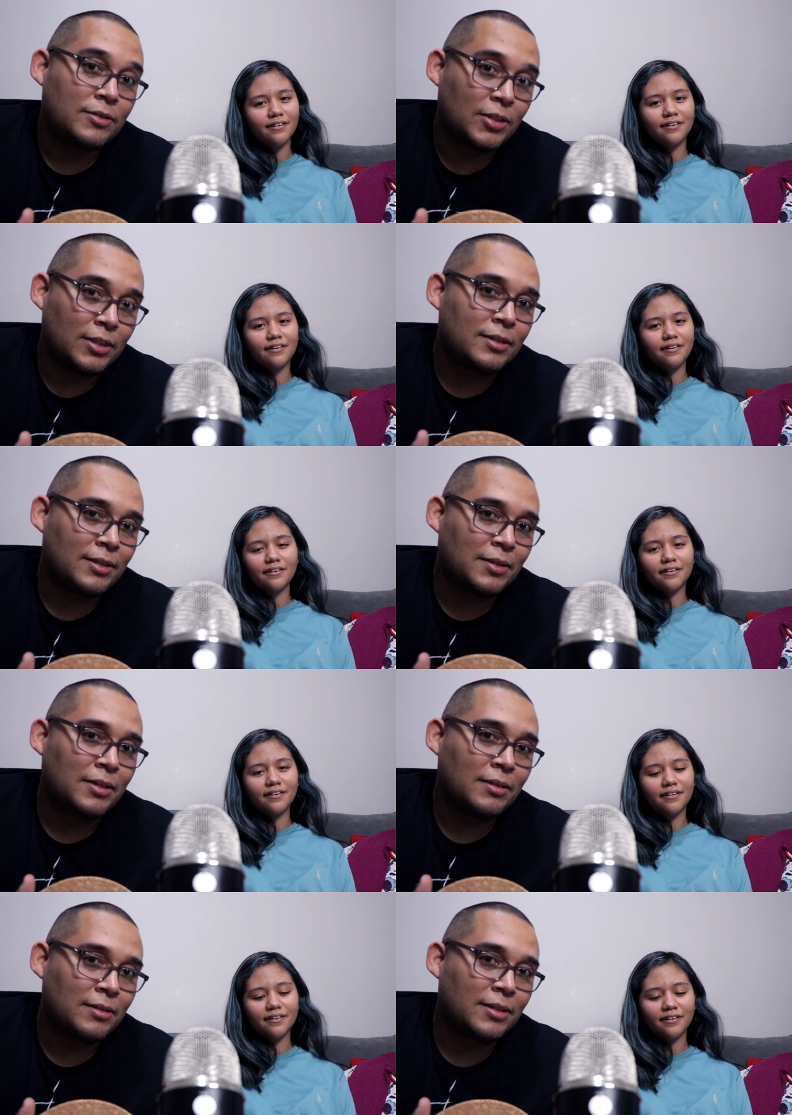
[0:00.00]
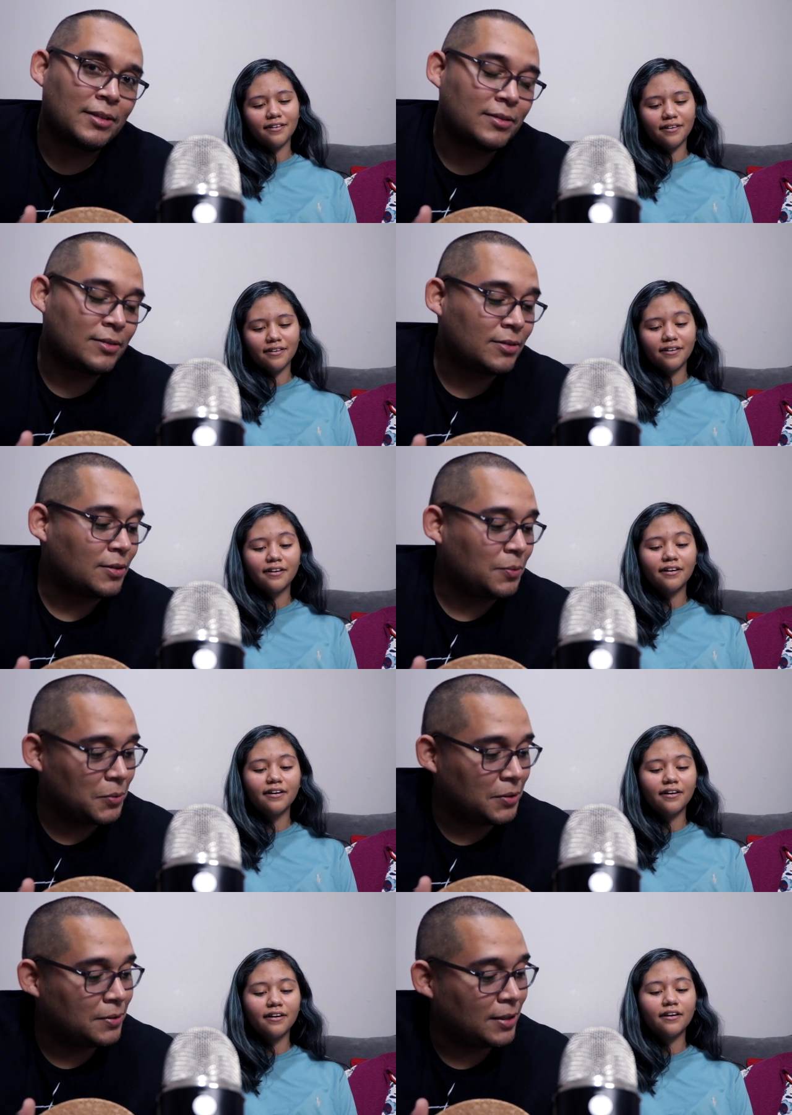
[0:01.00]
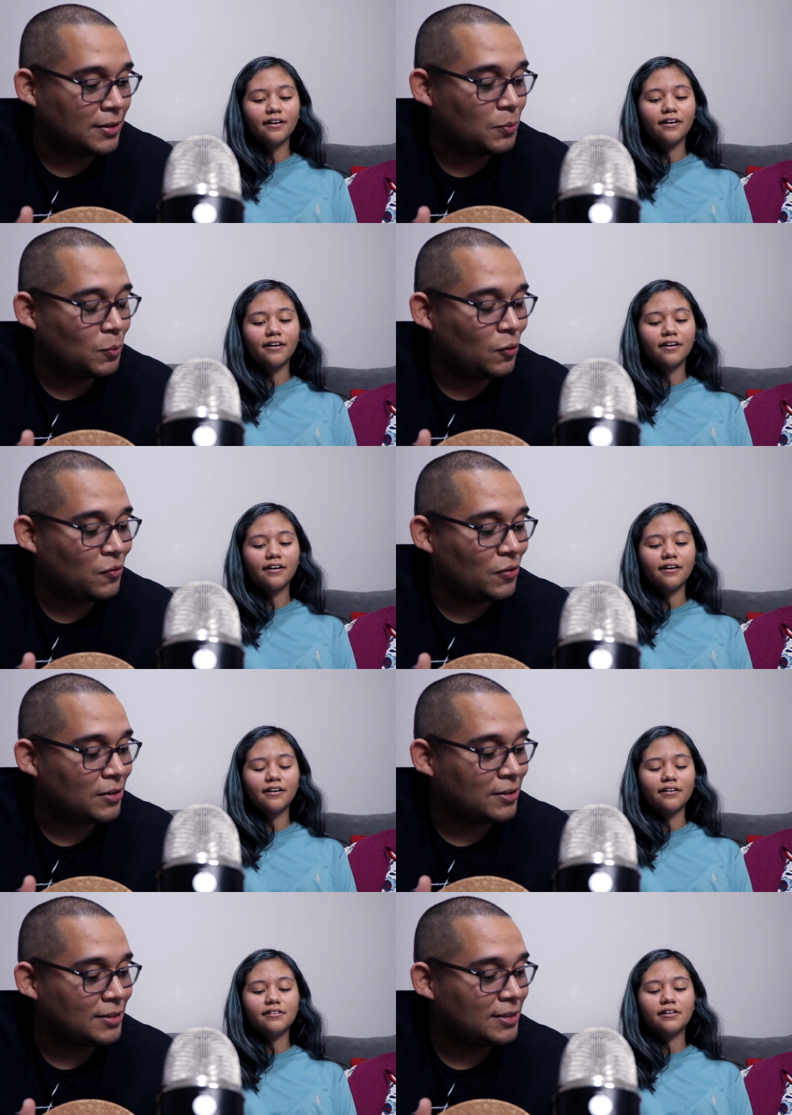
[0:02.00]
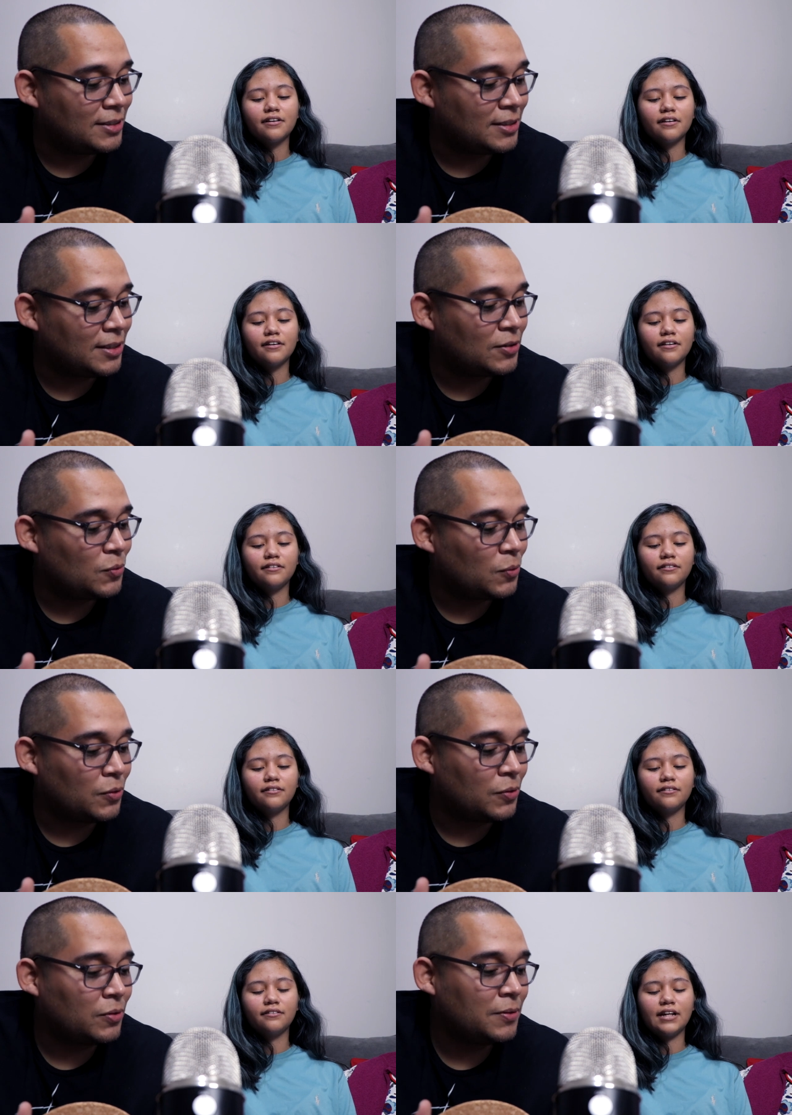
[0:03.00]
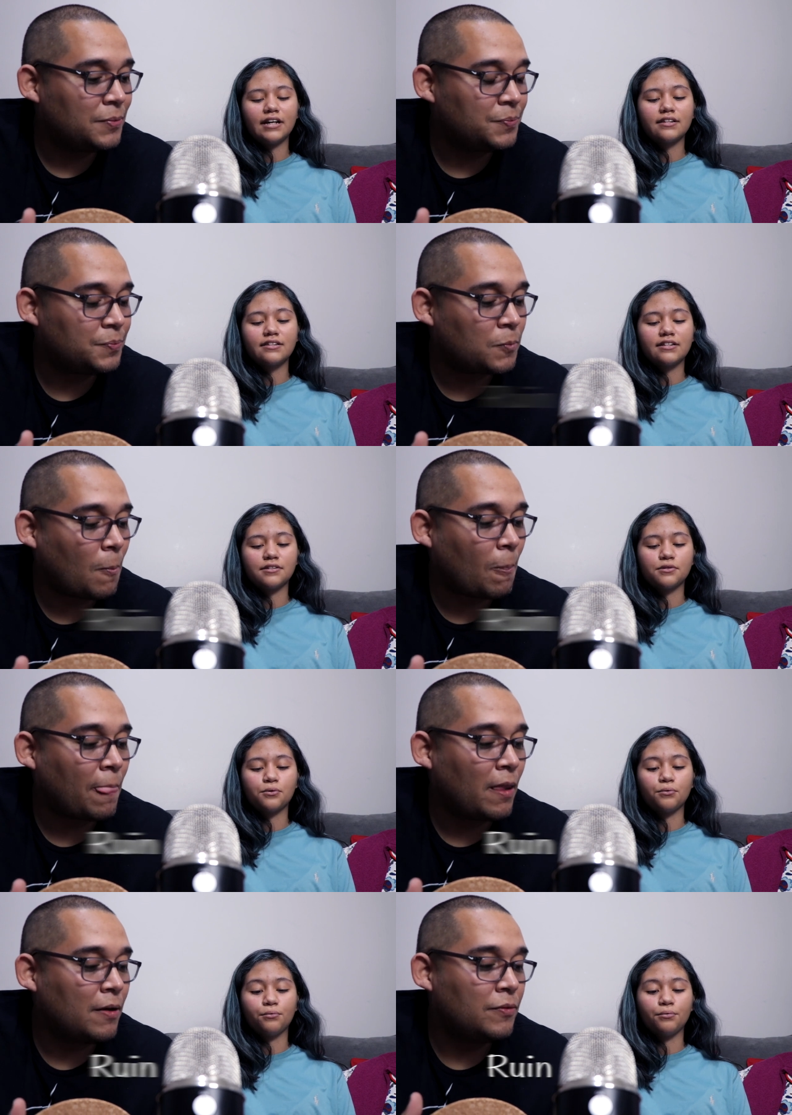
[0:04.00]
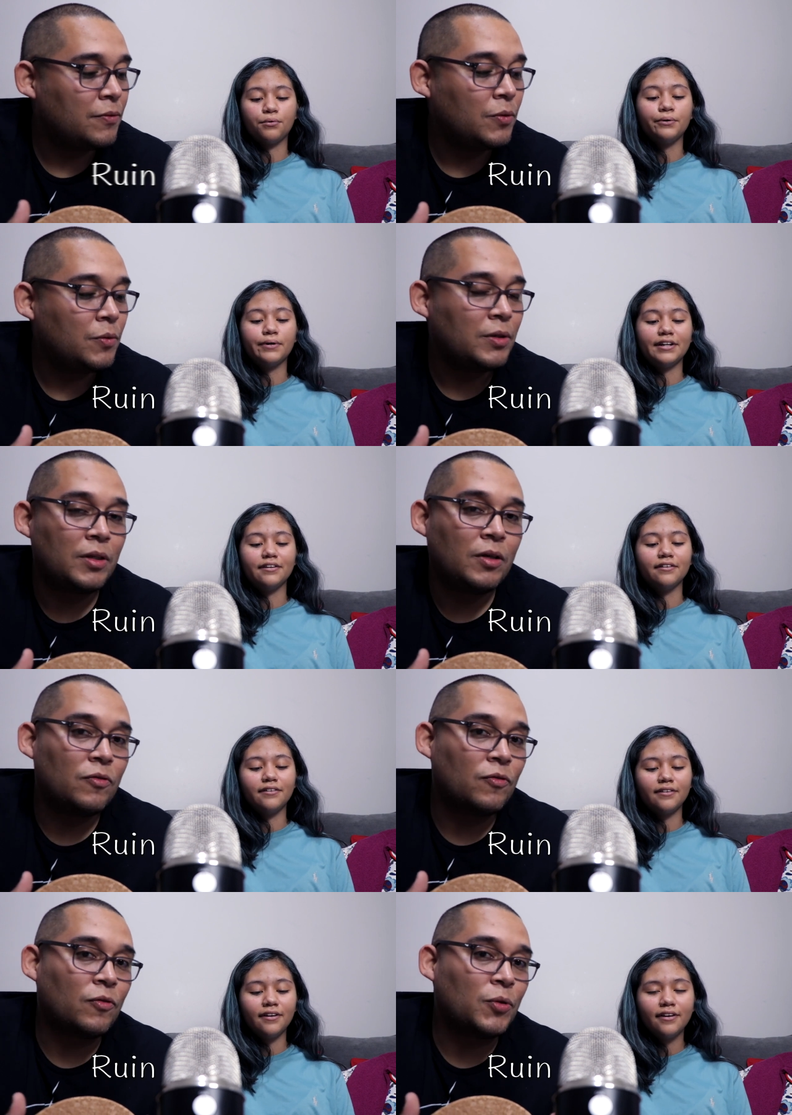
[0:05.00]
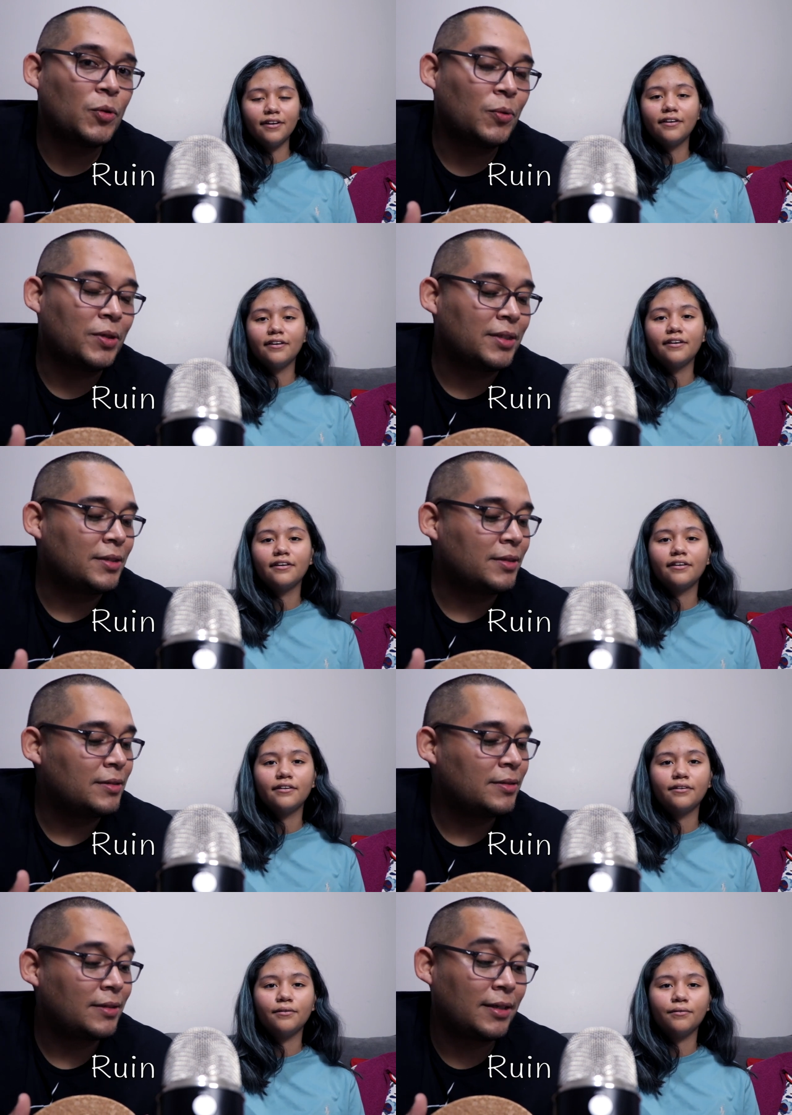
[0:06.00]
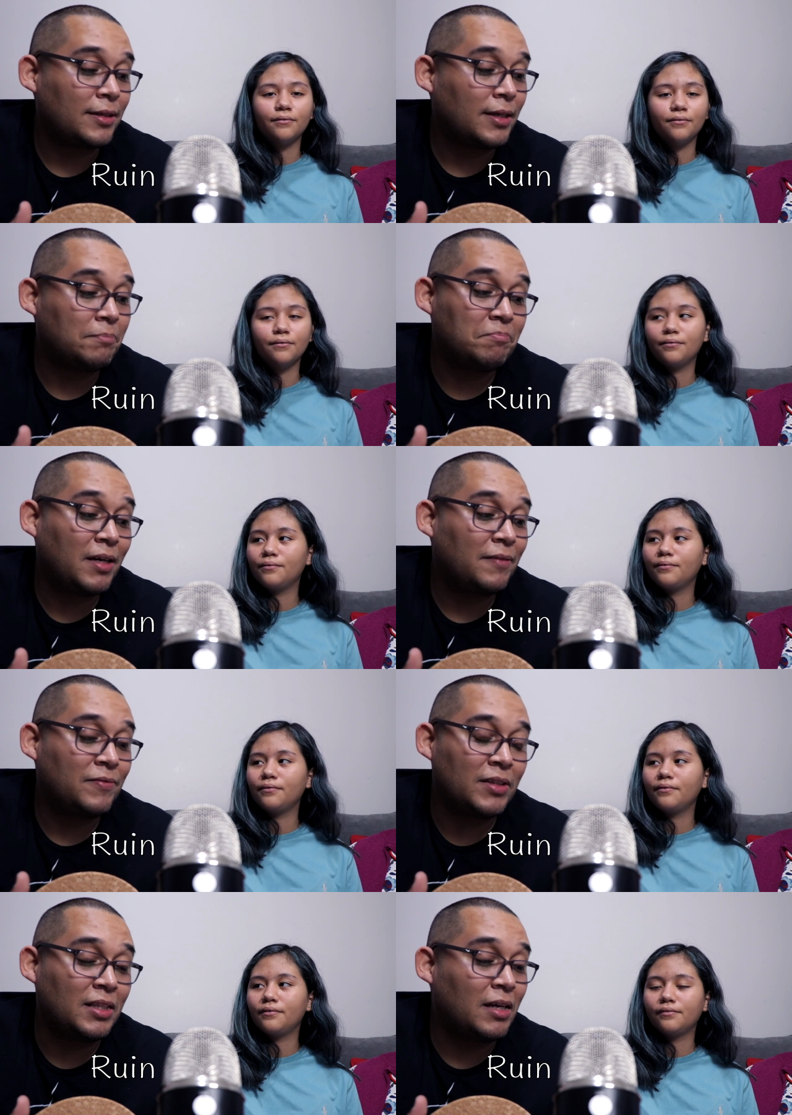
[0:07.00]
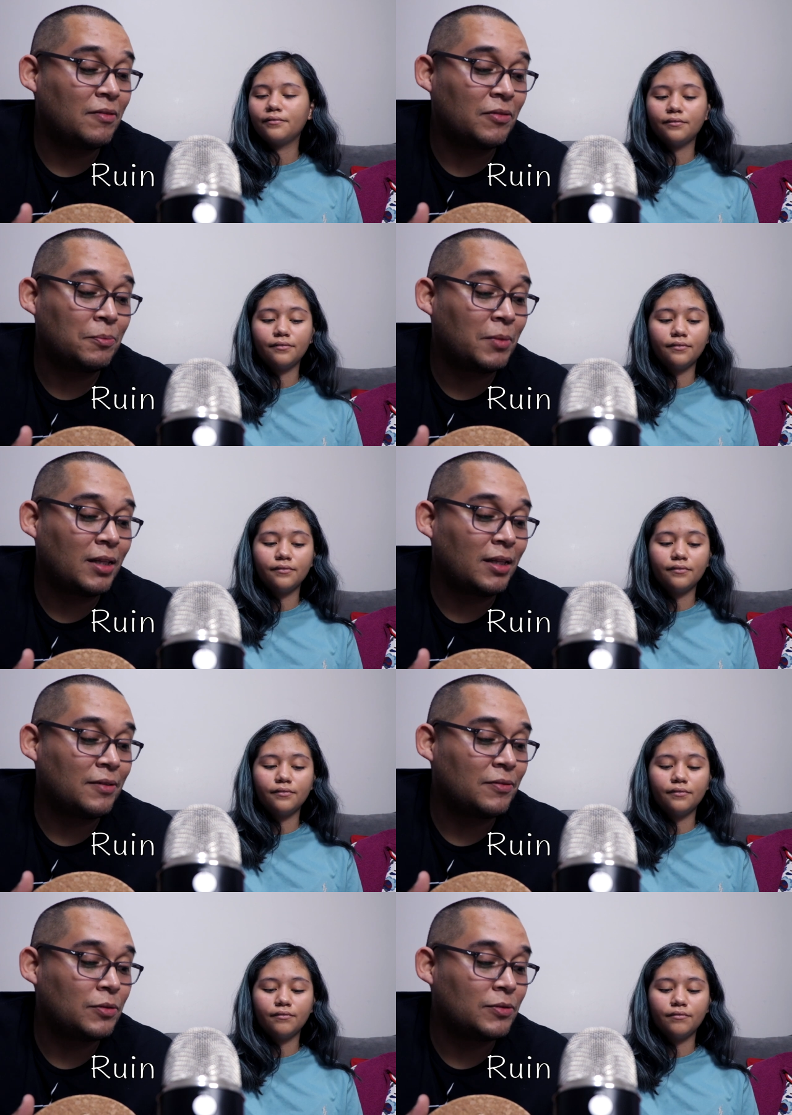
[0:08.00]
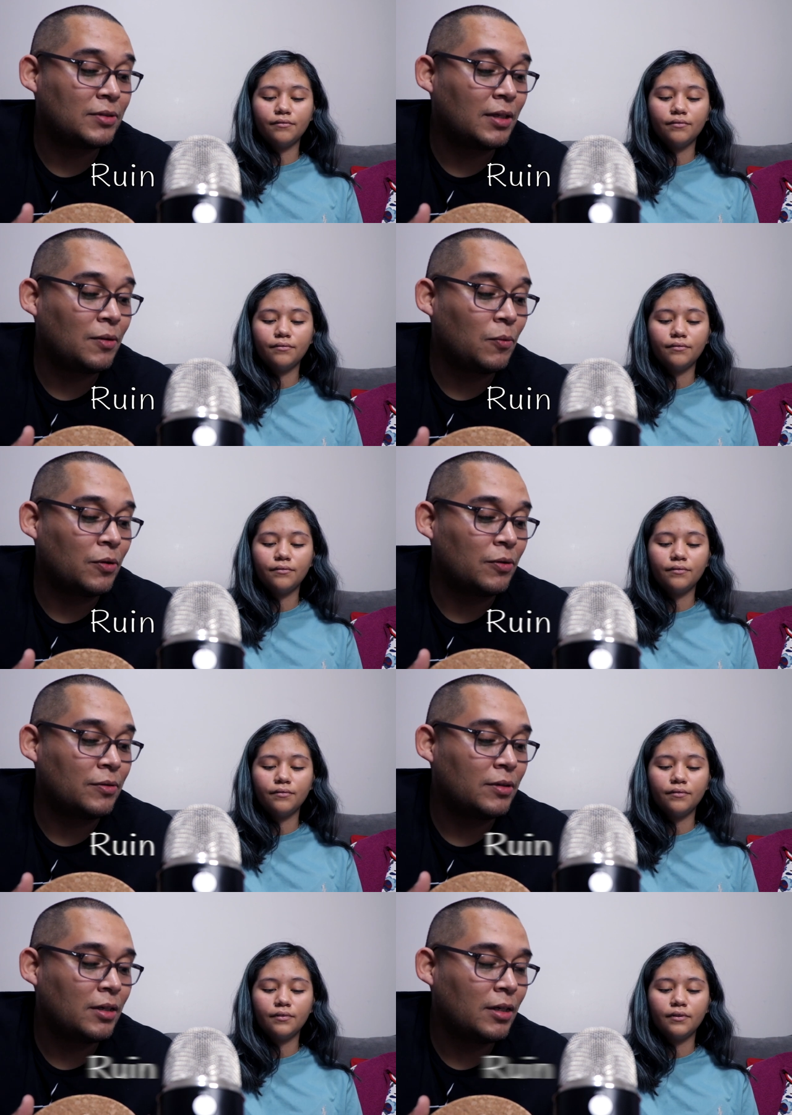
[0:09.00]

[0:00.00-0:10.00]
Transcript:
Speaker 1: Gen Z, ladies and gentlemen. Let's move on to the next word.
Speaker 2: Next is ruin.
Speaker 1: Ruined. I've never in my life used that word.